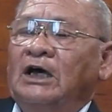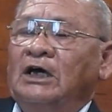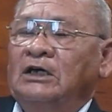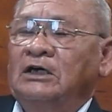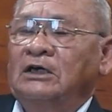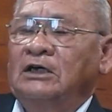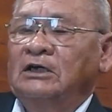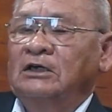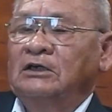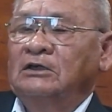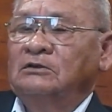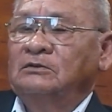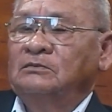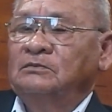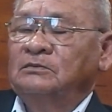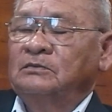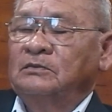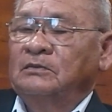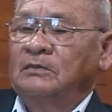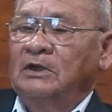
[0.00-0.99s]
Uh,
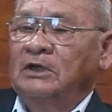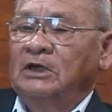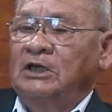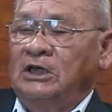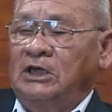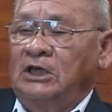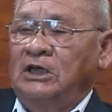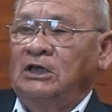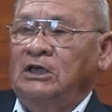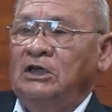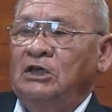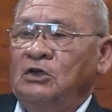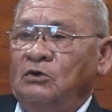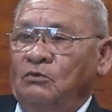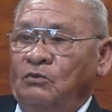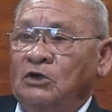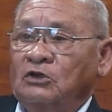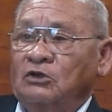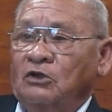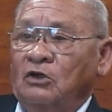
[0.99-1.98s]
he
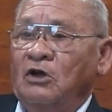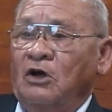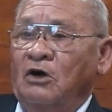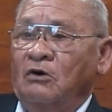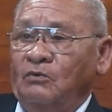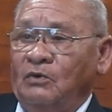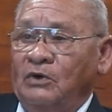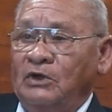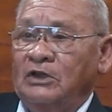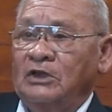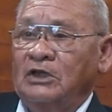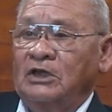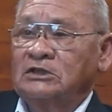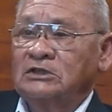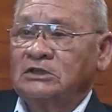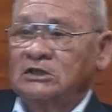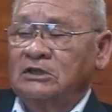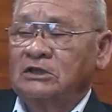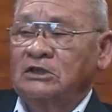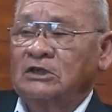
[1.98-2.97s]
worked along with
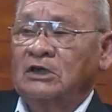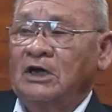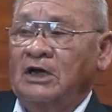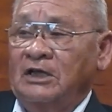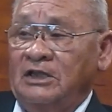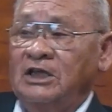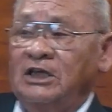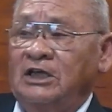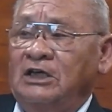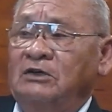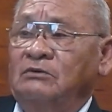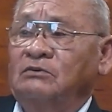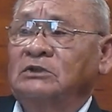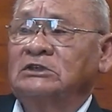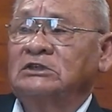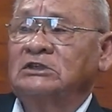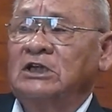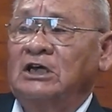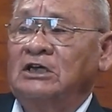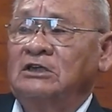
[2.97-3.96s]
us. Uh, I think he
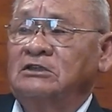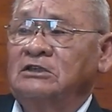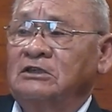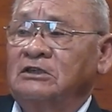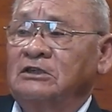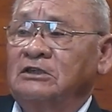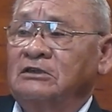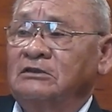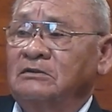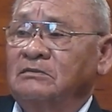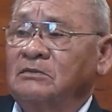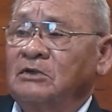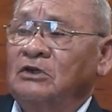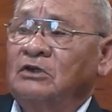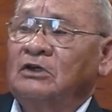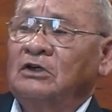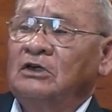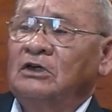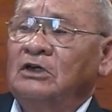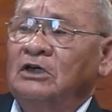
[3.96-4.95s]
was stationed
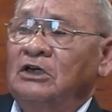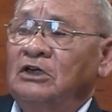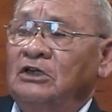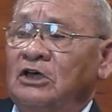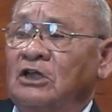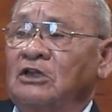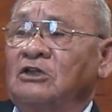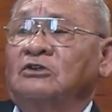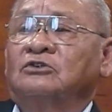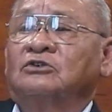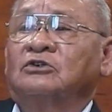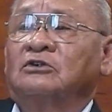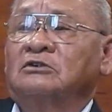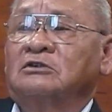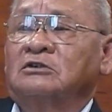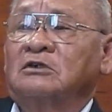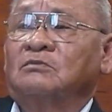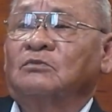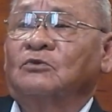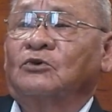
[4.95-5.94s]
in another church
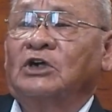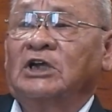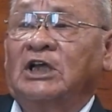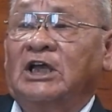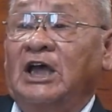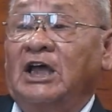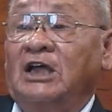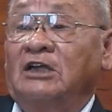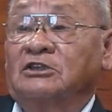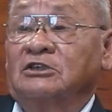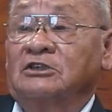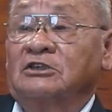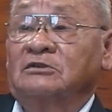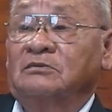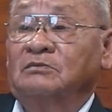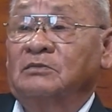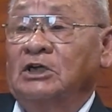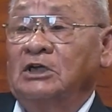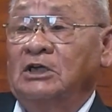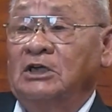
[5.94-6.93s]
somewhere in
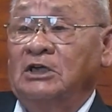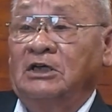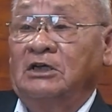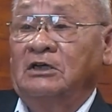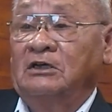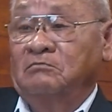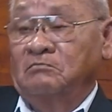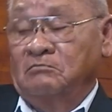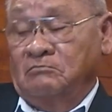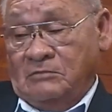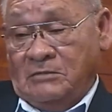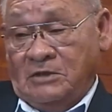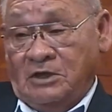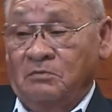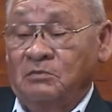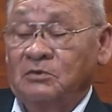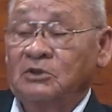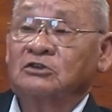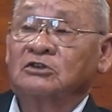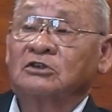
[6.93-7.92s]
Kansas, but he
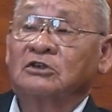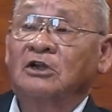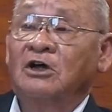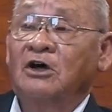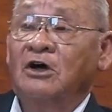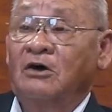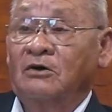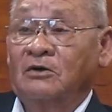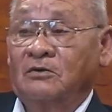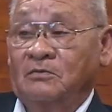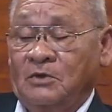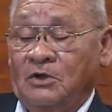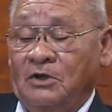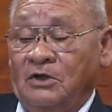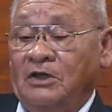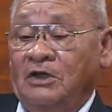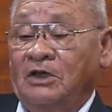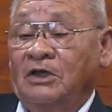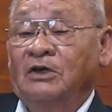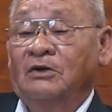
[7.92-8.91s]
helped us along
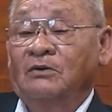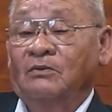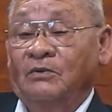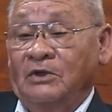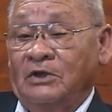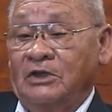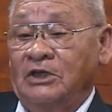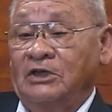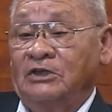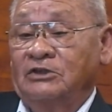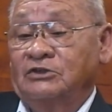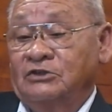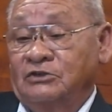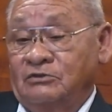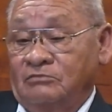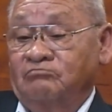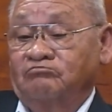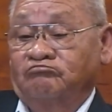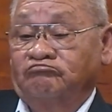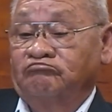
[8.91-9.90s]
with
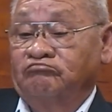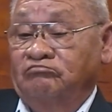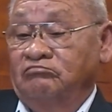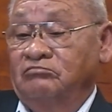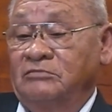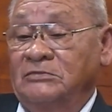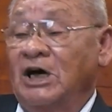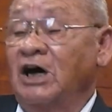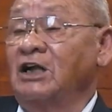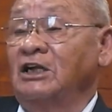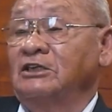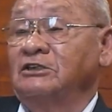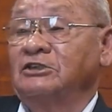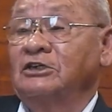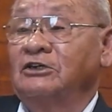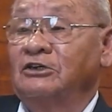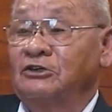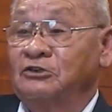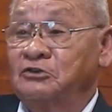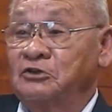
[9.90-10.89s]
his knowledge
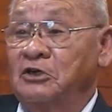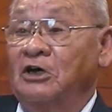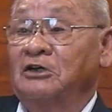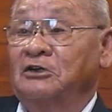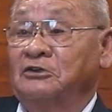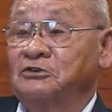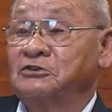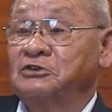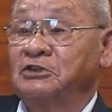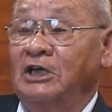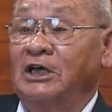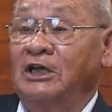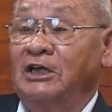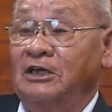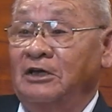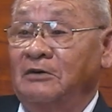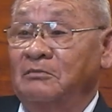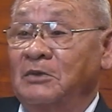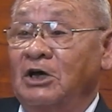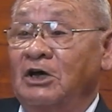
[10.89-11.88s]
and
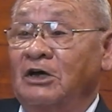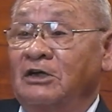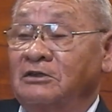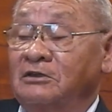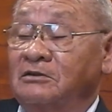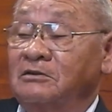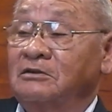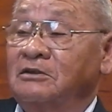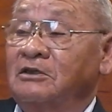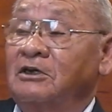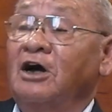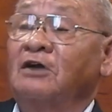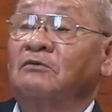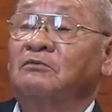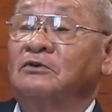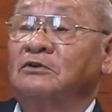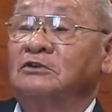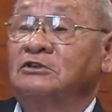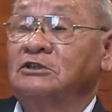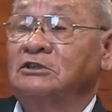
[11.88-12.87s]
understanding about
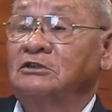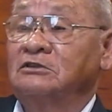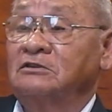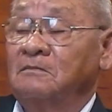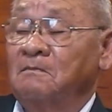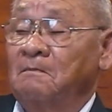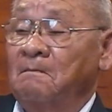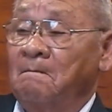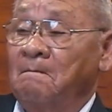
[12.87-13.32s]
conferences.